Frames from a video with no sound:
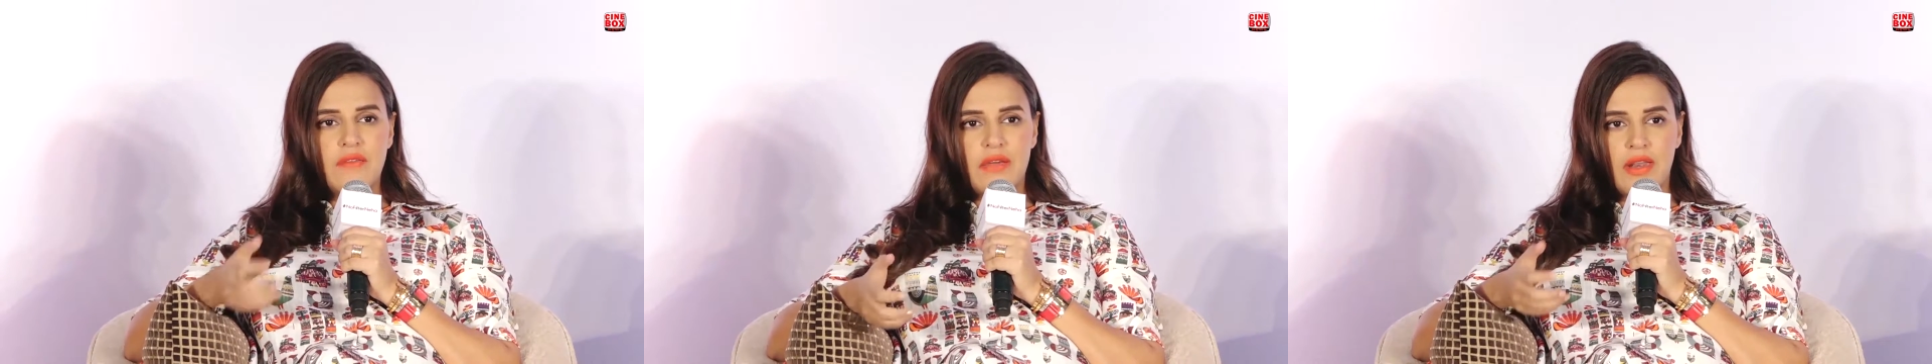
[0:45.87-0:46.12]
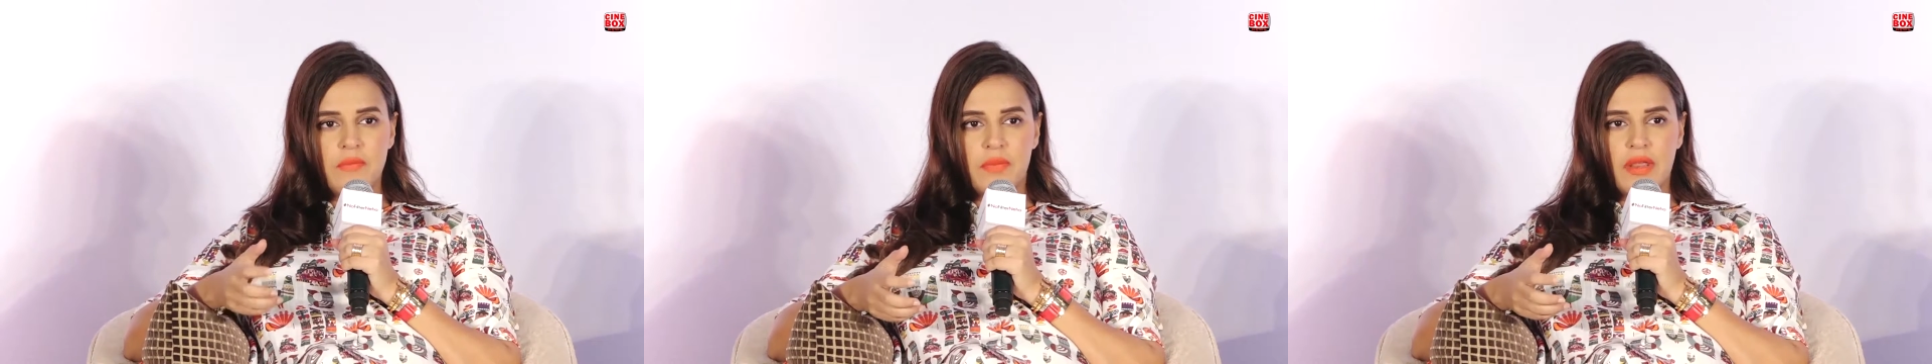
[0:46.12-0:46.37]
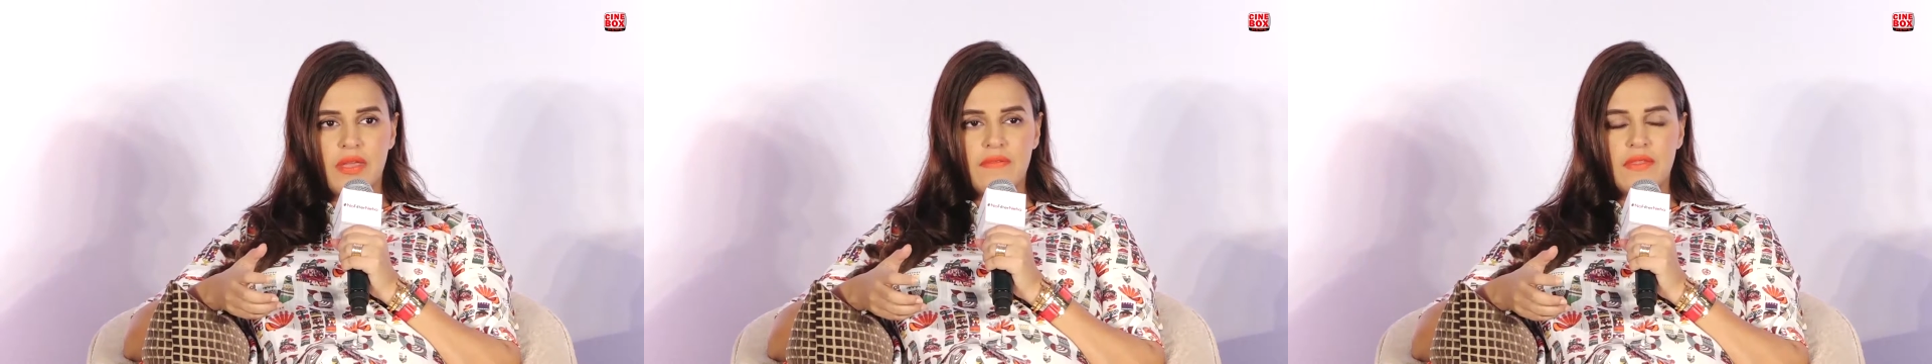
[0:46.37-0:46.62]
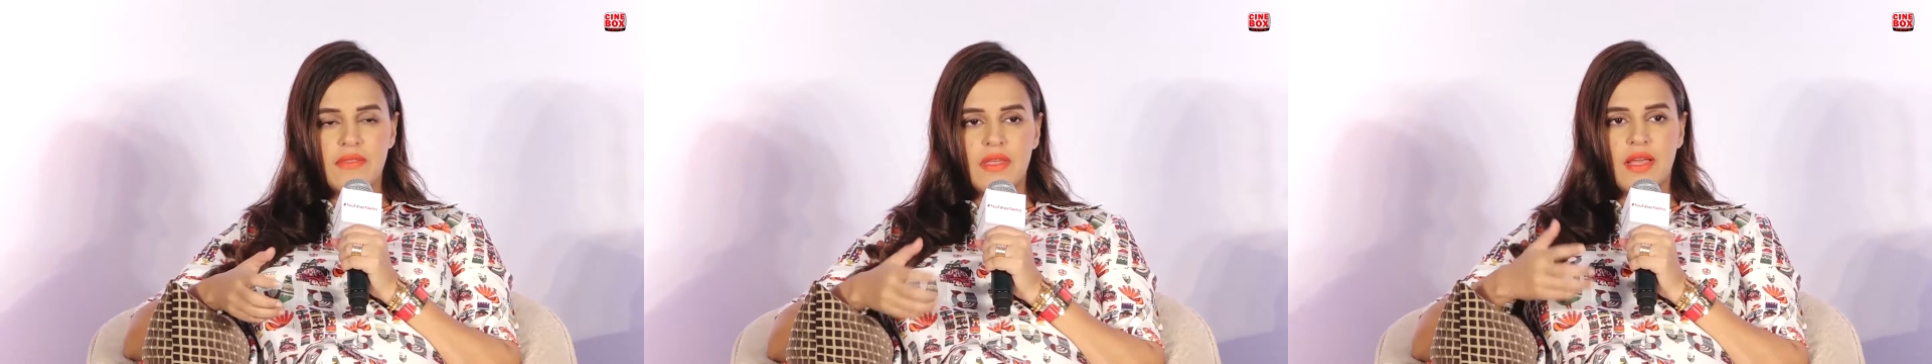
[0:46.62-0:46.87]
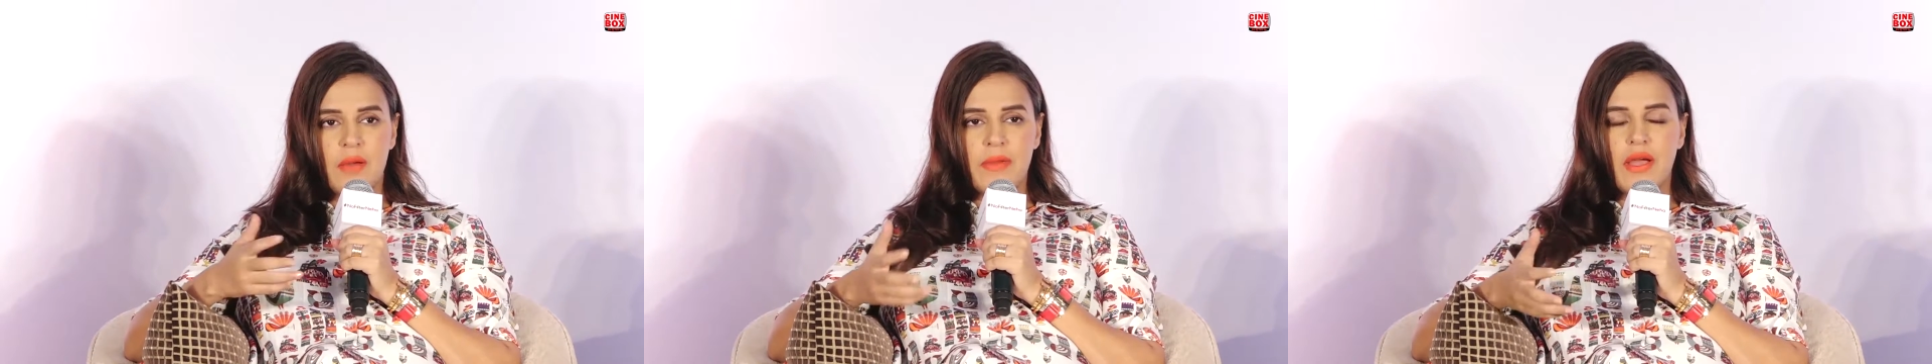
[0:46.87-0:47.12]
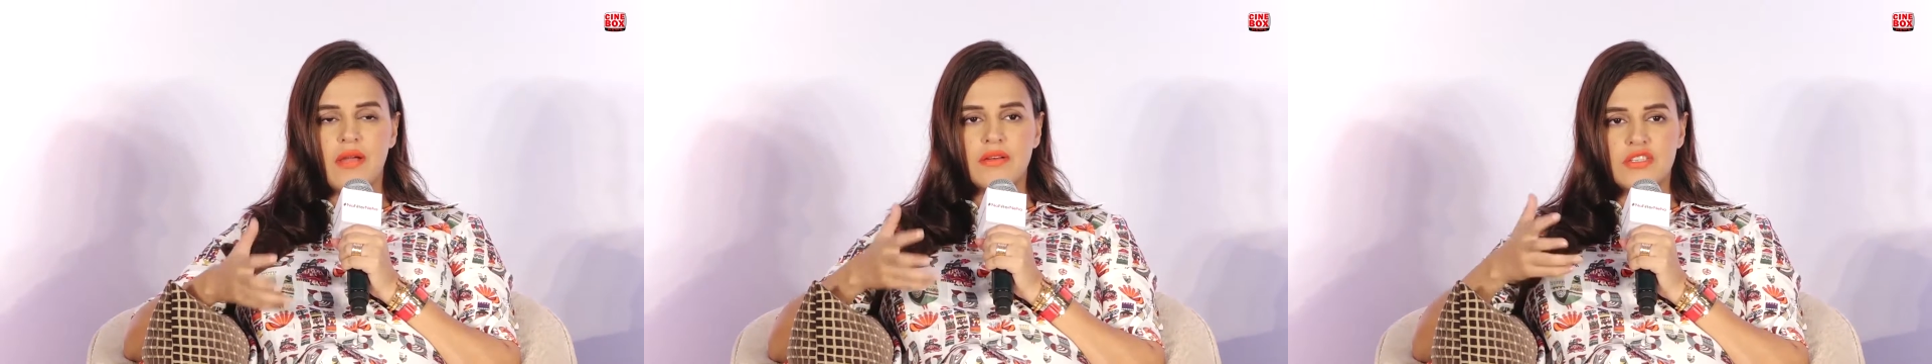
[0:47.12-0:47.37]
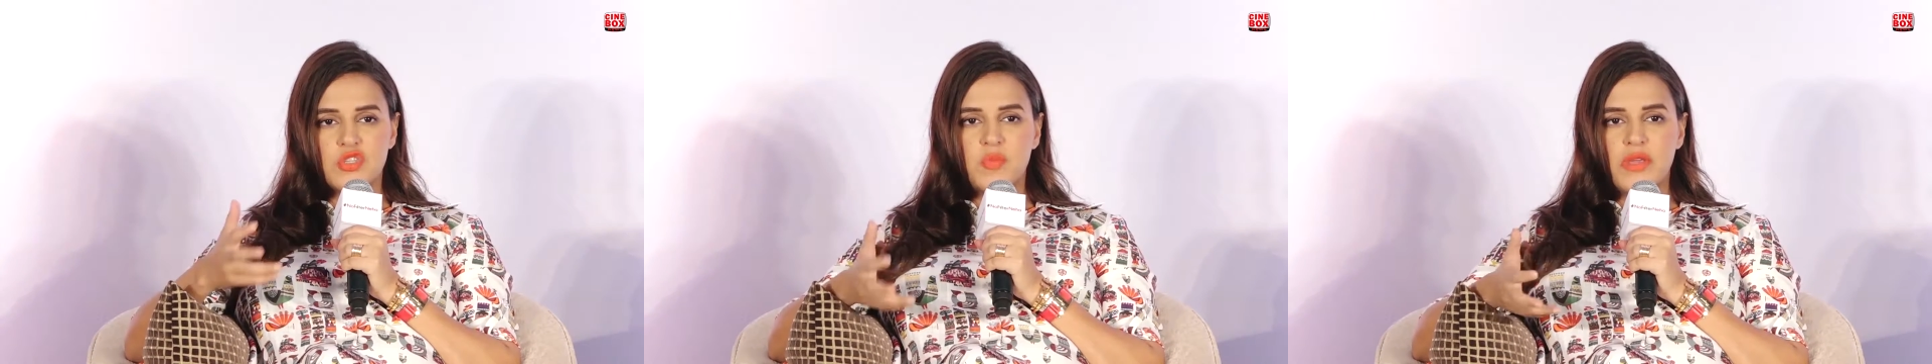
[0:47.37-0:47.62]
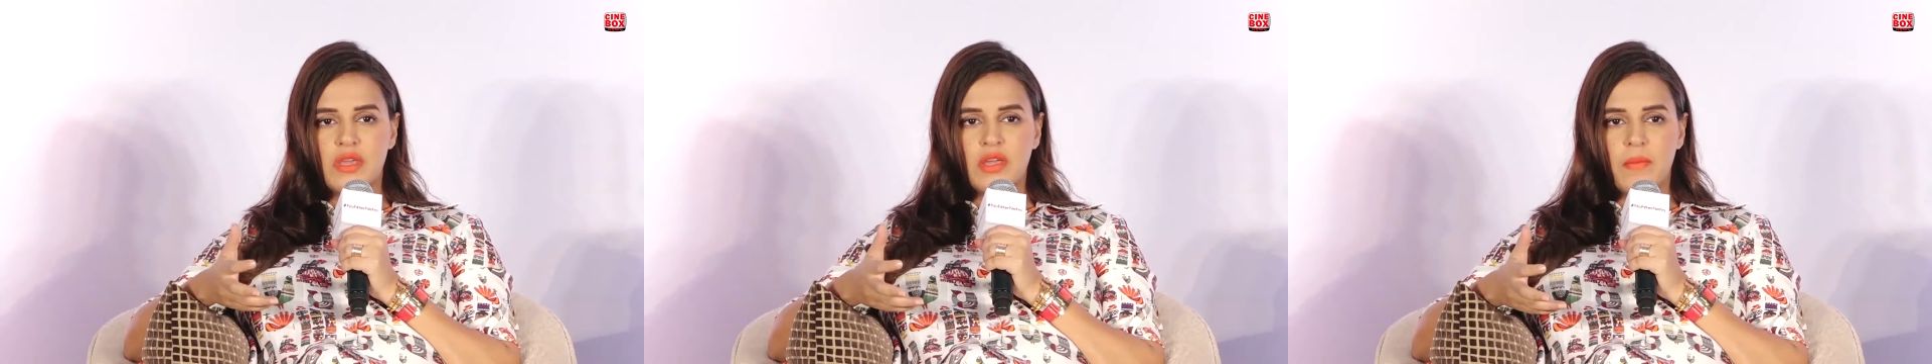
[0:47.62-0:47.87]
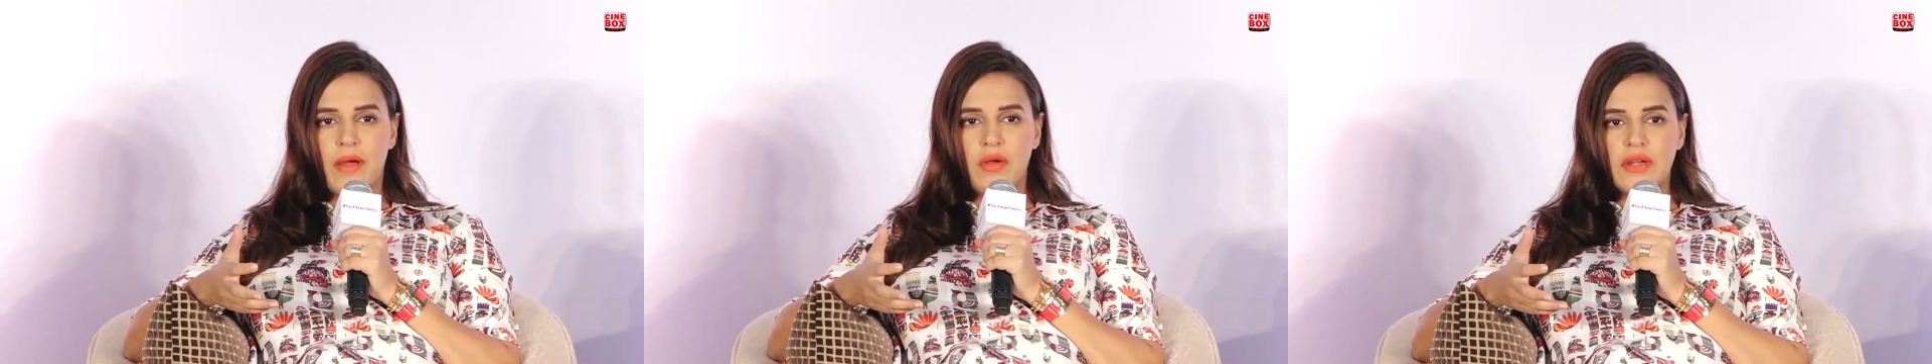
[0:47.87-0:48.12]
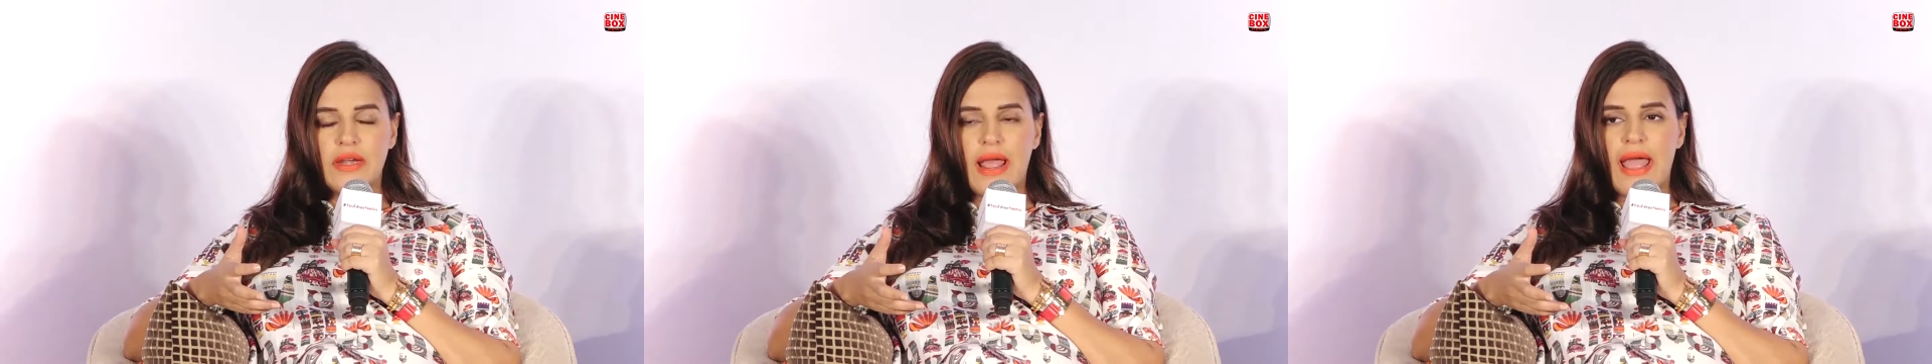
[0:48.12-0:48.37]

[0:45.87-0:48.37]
very brave that they're coming out and speaking about it.